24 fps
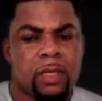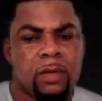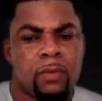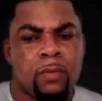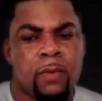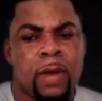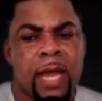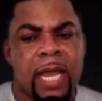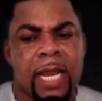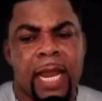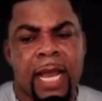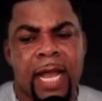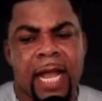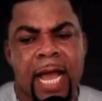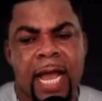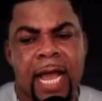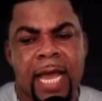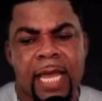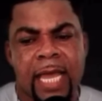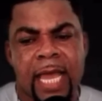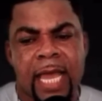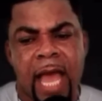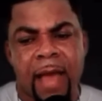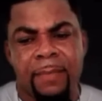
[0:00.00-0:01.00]
Wana
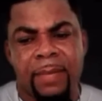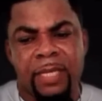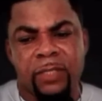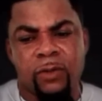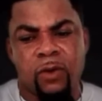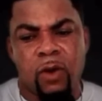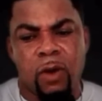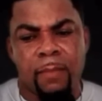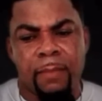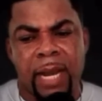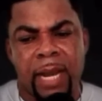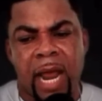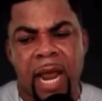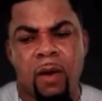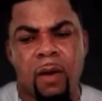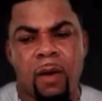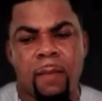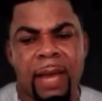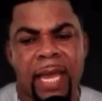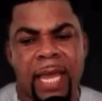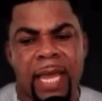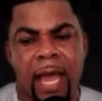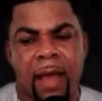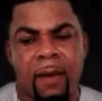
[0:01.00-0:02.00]
kan yi amese o mra o
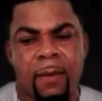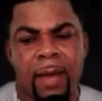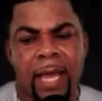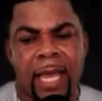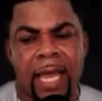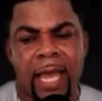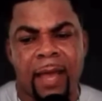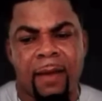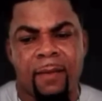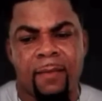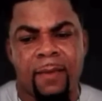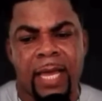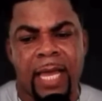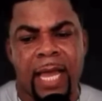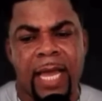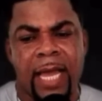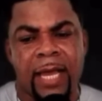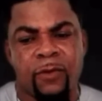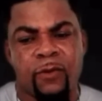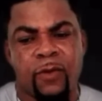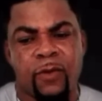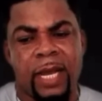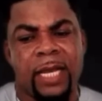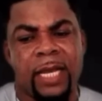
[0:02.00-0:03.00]
meya hwan
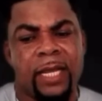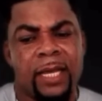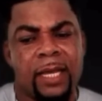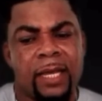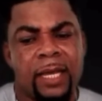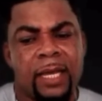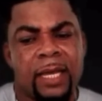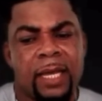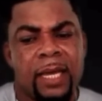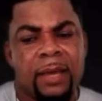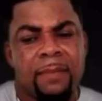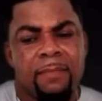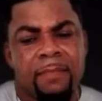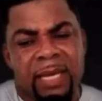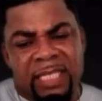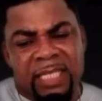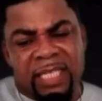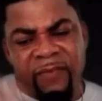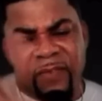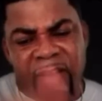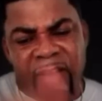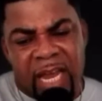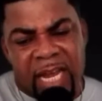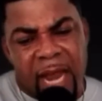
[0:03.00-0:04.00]
Edward
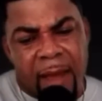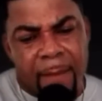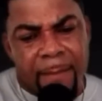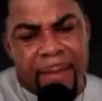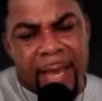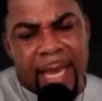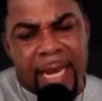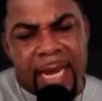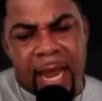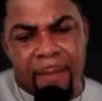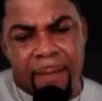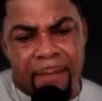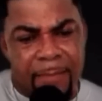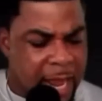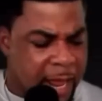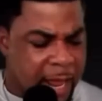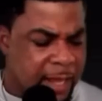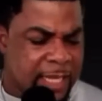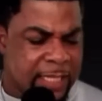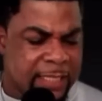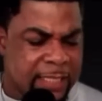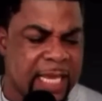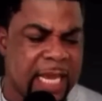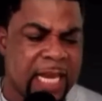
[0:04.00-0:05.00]
mese fa number na bra
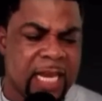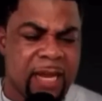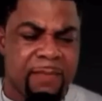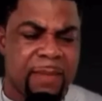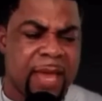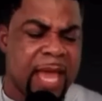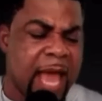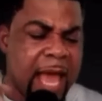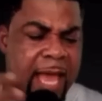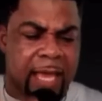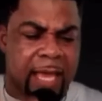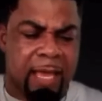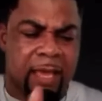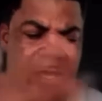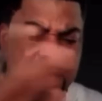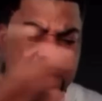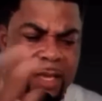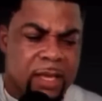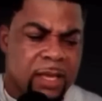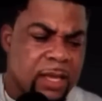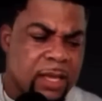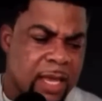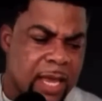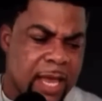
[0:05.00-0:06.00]
send me hi
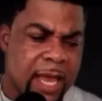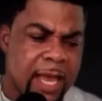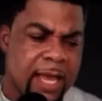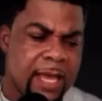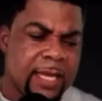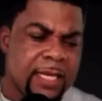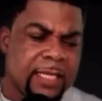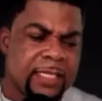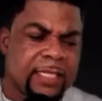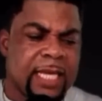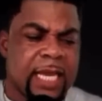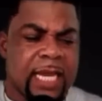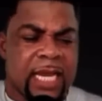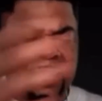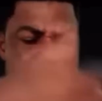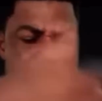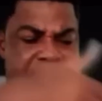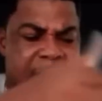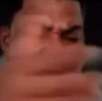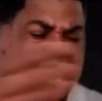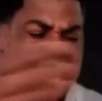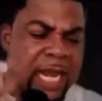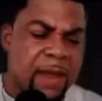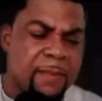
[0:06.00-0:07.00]
send me
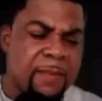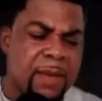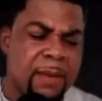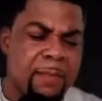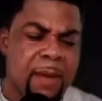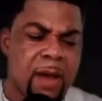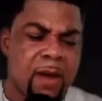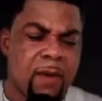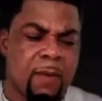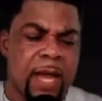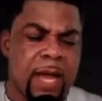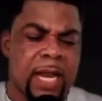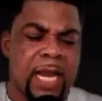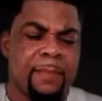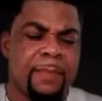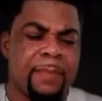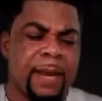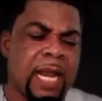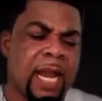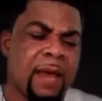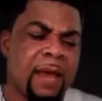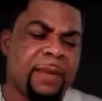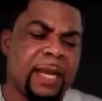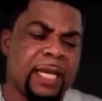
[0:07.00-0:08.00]
hi na me ma kwa na
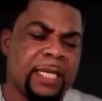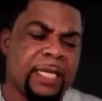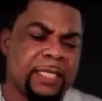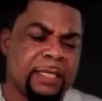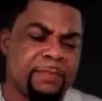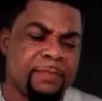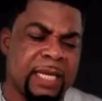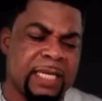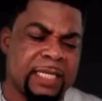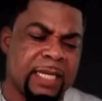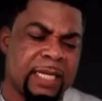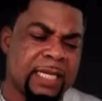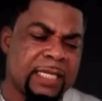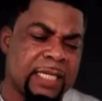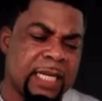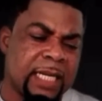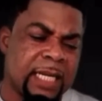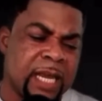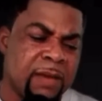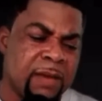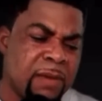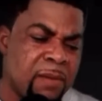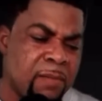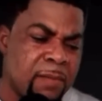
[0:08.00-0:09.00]
bra chere
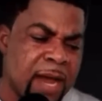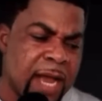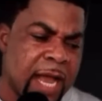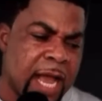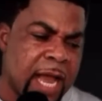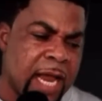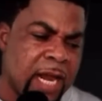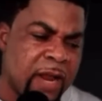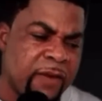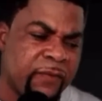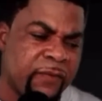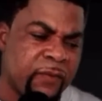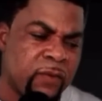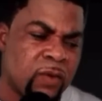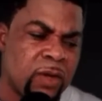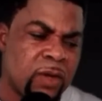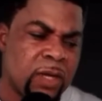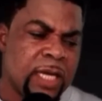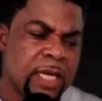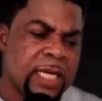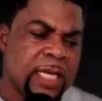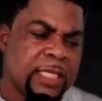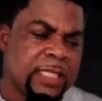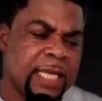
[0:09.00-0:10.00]
niam ma Ghana for
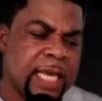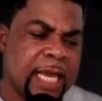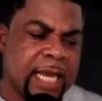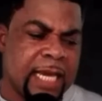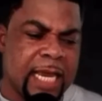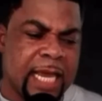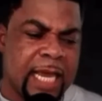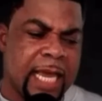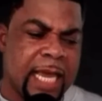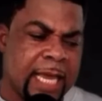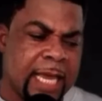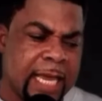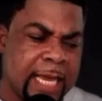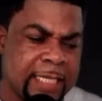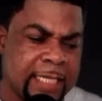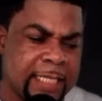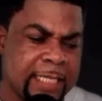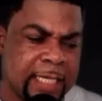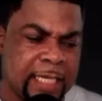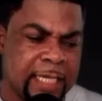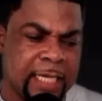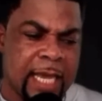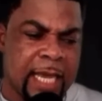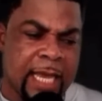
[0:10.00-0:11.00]
say de ye
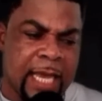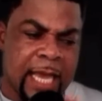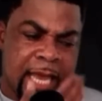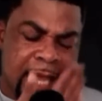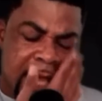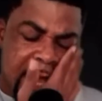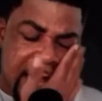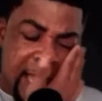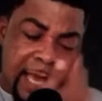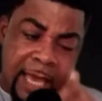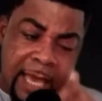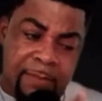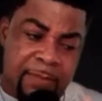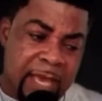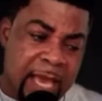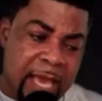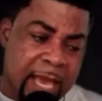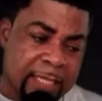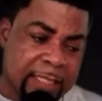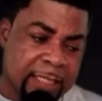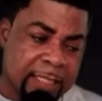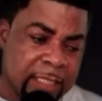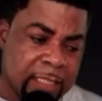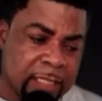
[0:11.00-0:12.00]
nti ne ye
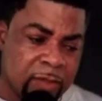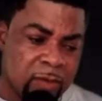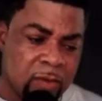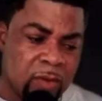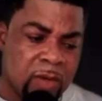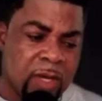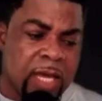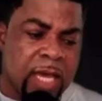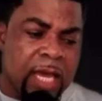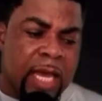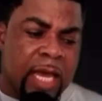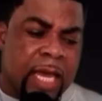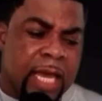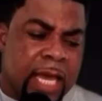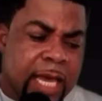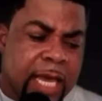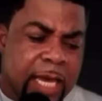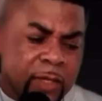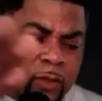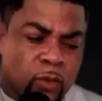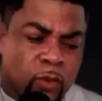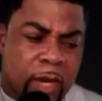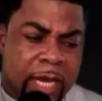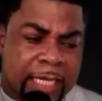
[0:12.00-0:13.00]
bia senti no
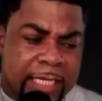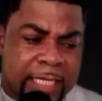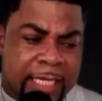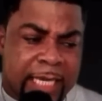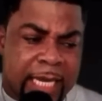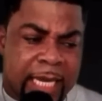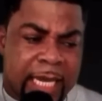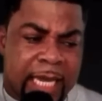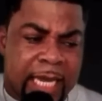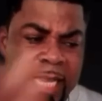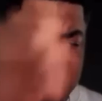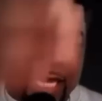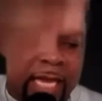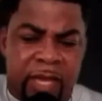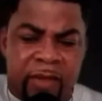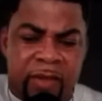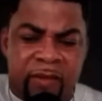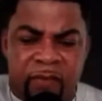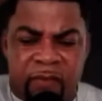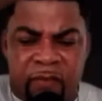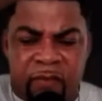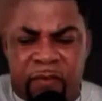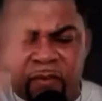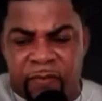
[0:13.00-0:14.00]
Edward ye
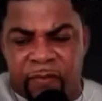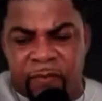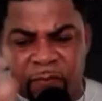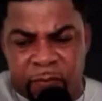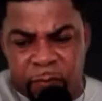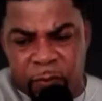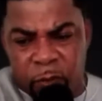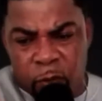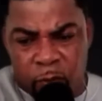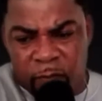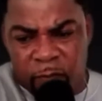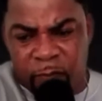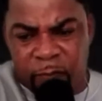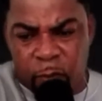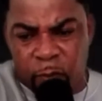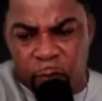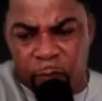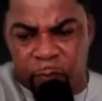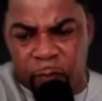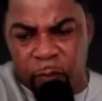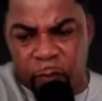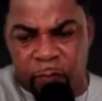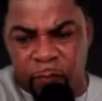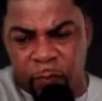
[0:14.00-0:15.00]

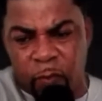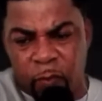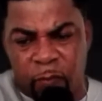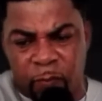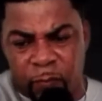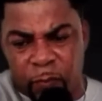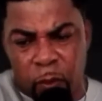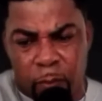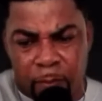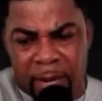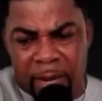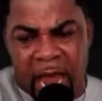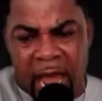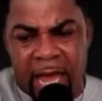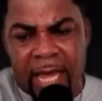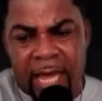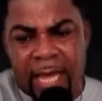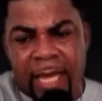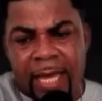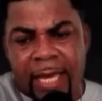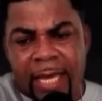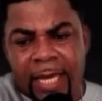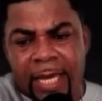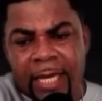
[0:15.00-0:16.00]
fro bra
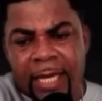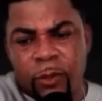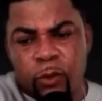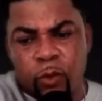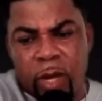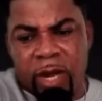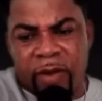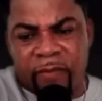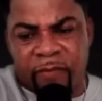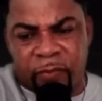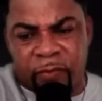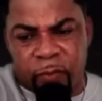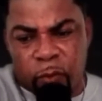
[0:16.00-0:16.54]
Edward